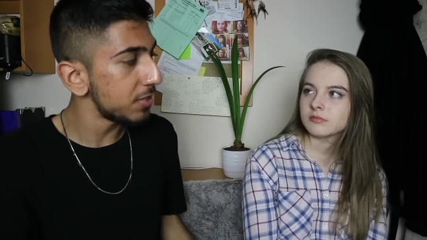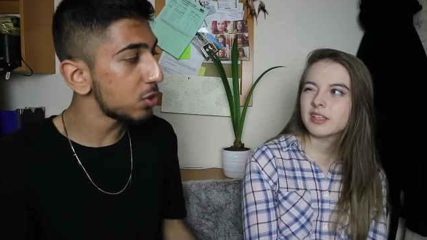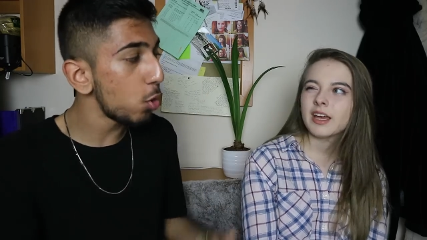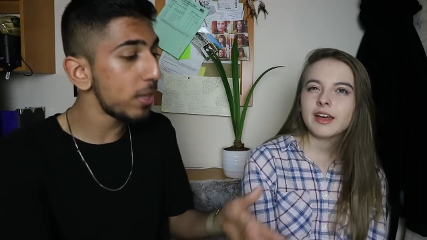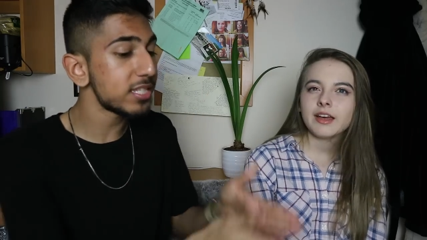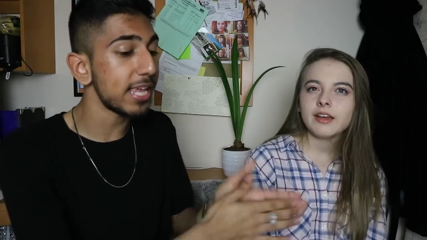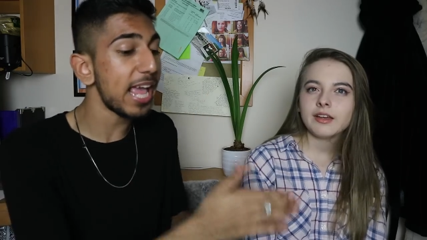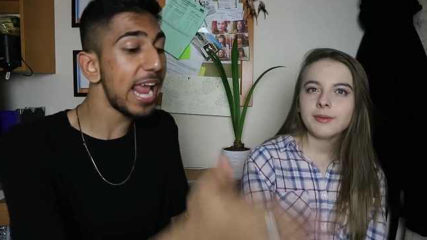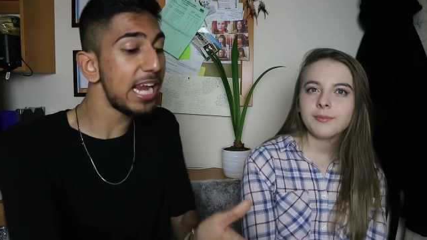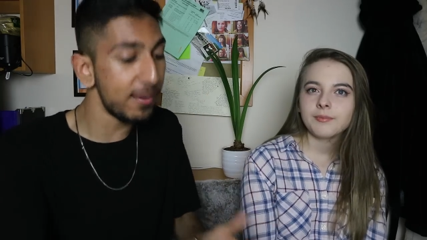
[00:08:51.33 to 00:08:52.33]
Speaker 1: There's yeah. always like
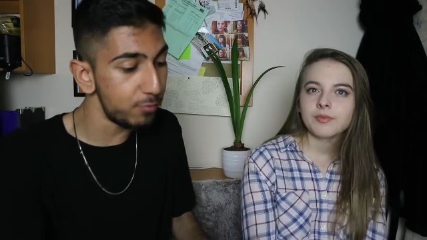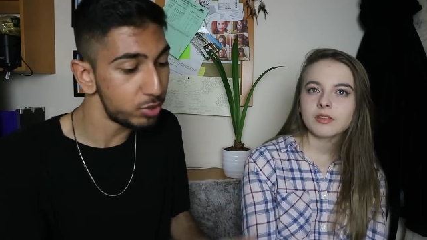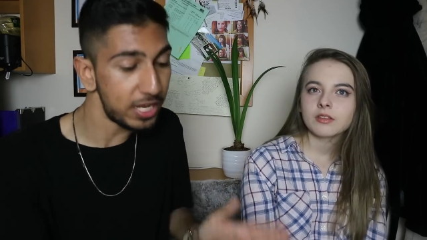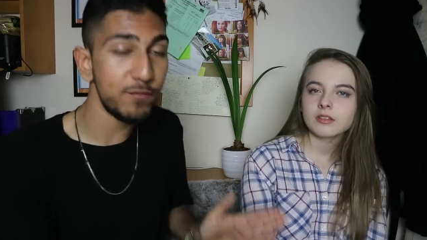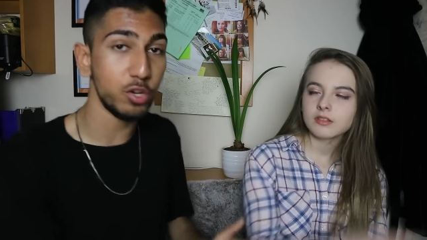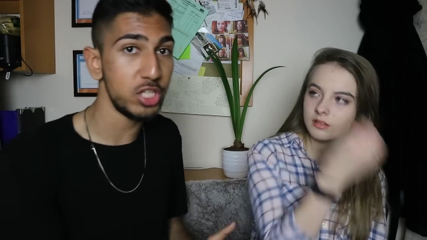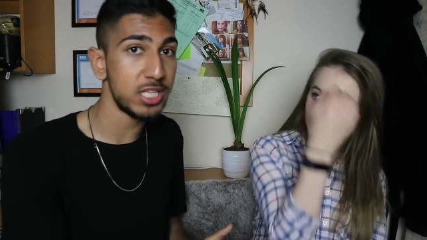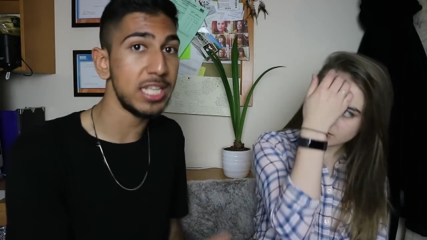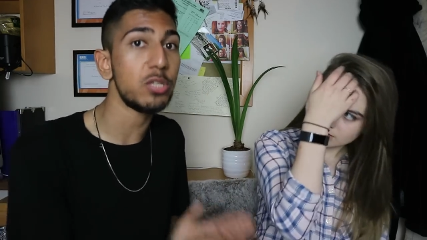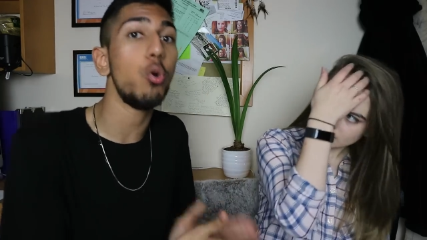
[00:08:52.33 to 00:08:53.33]
A levels, if not G C
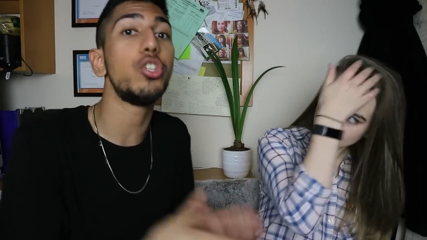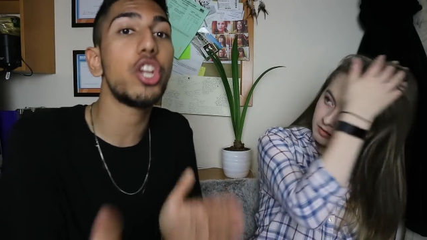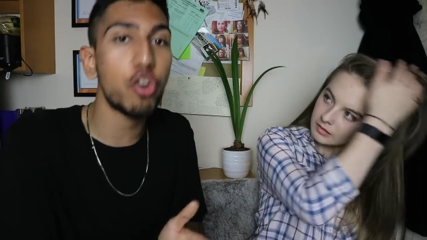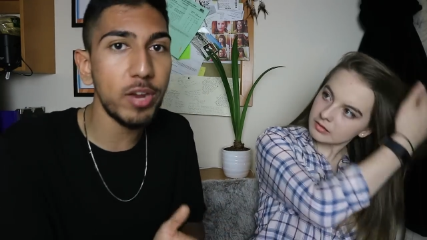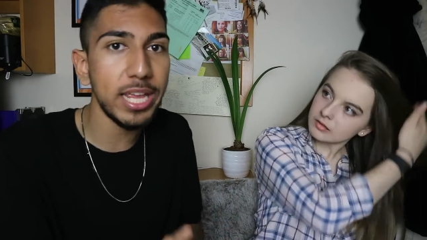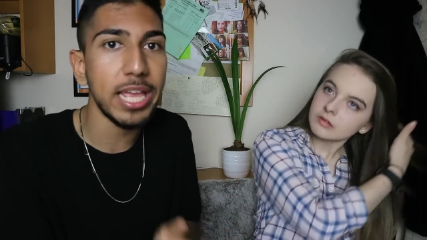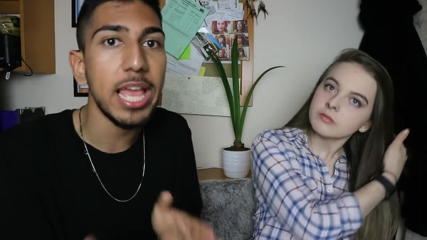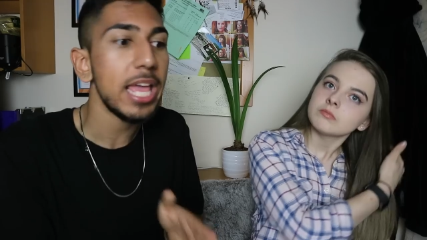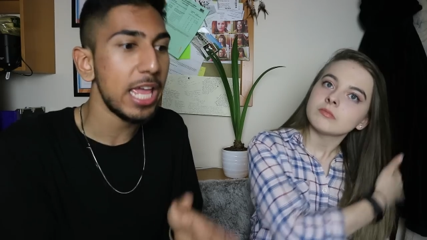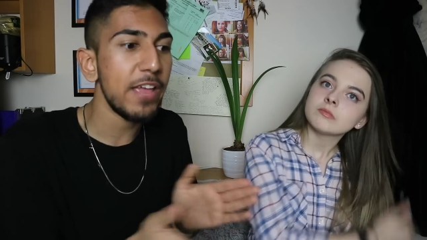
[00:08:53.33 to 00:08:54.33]
S Es, or degree,
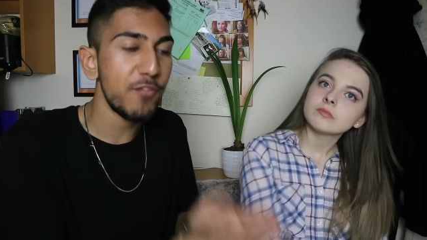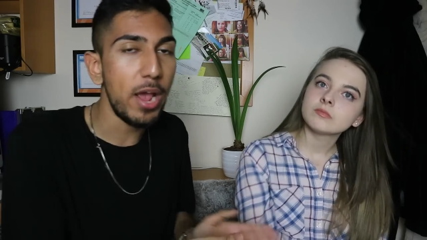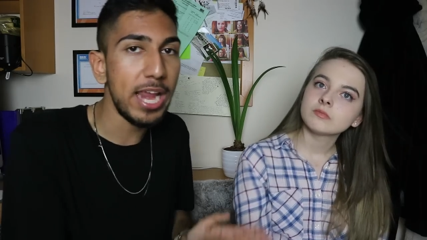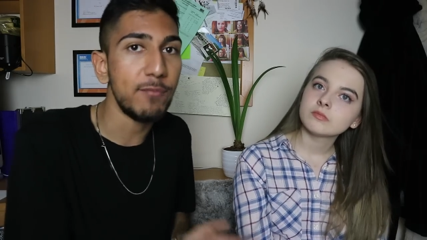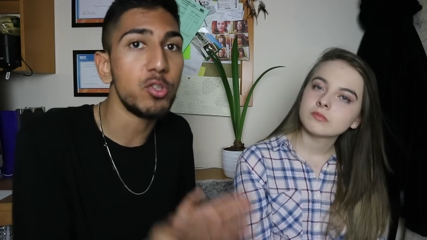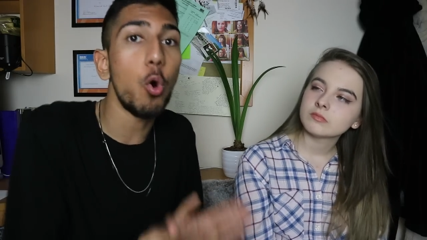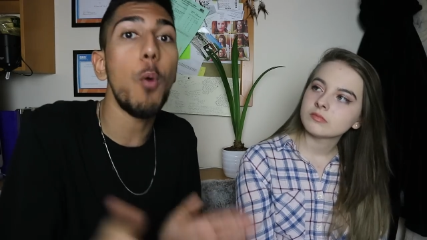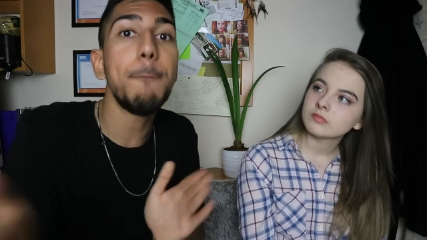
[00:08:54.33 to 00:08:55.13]
if not A levels, or